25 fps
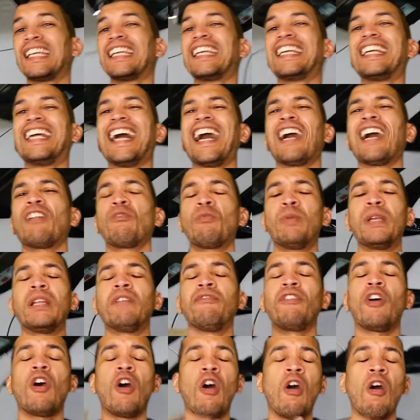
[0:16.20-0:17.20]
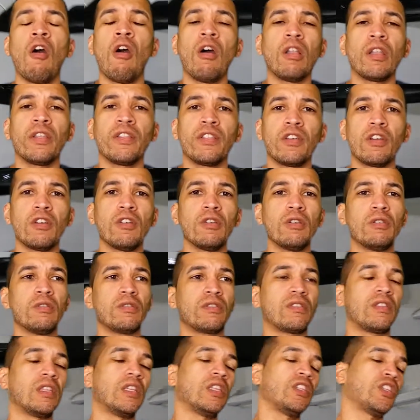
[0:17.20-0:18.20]
Got rid of all of those.
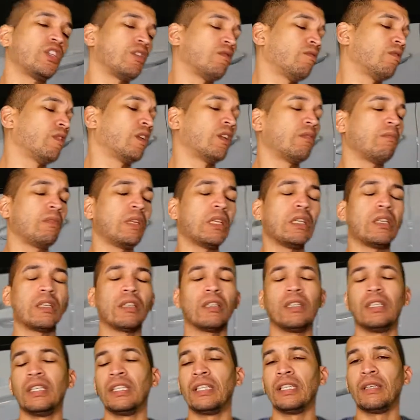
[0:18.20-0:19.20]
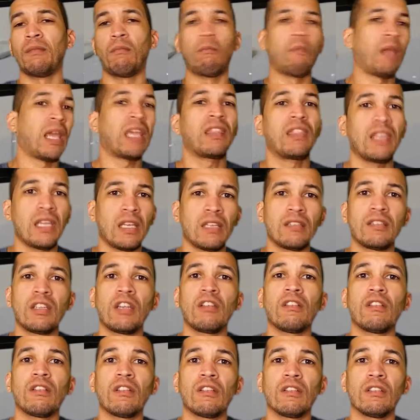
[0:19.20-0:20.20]
Then she wanted me to make the
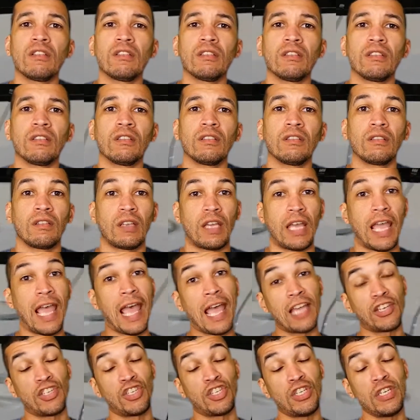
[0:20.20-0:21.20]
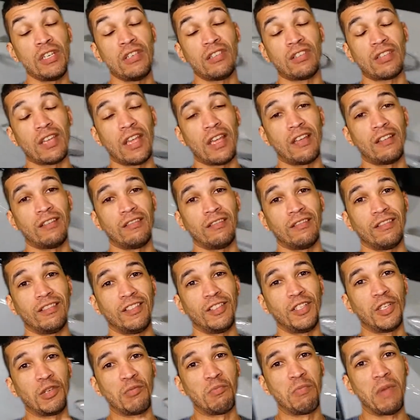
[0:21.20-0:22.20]
interior, as she said,
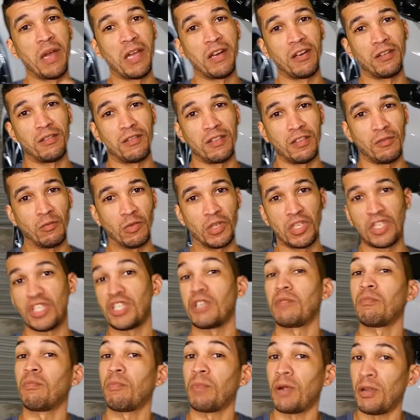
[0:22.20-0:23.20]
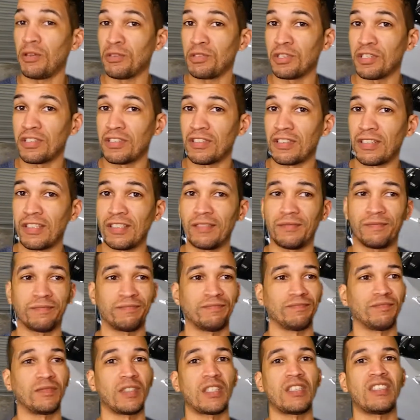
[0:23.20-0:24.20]
look better than when she purchased it.
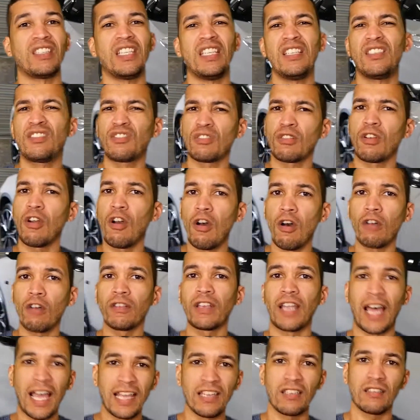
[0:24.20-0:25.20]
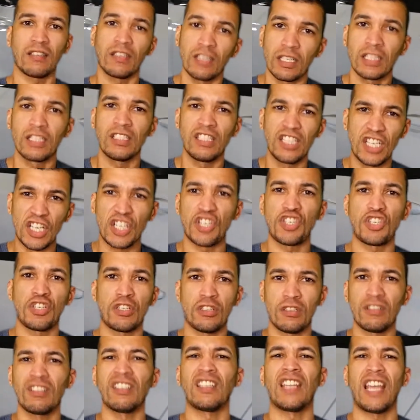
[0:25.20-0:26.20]
The seats are all nice and
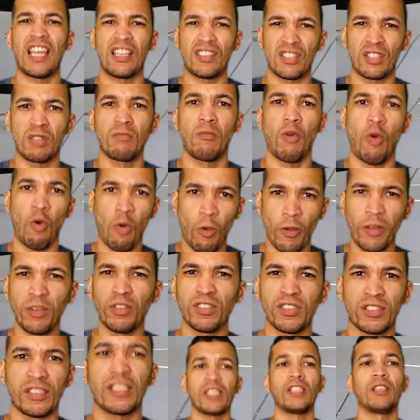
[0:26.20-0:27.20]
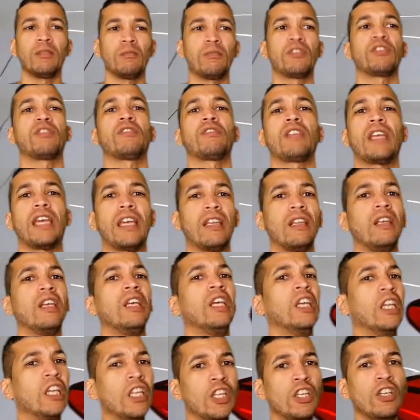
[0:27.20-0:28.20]
conditioned. It has some oils in them so that,
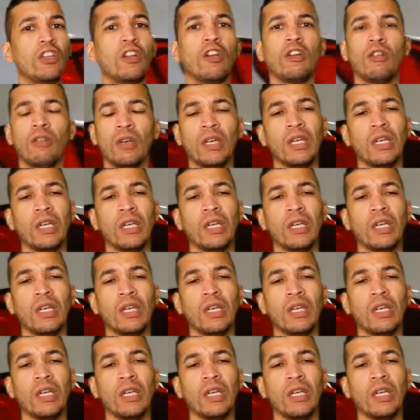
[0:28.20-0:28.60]
you know,